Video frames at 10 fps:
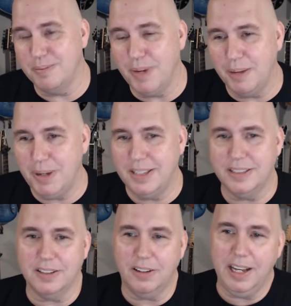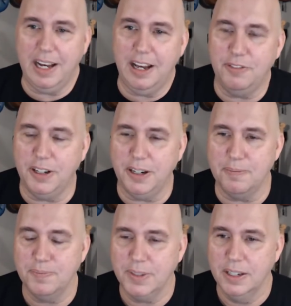My bases all have
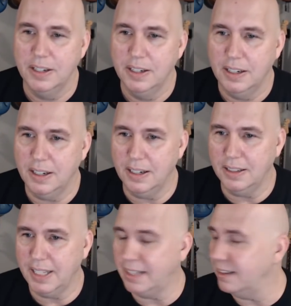um, uh, like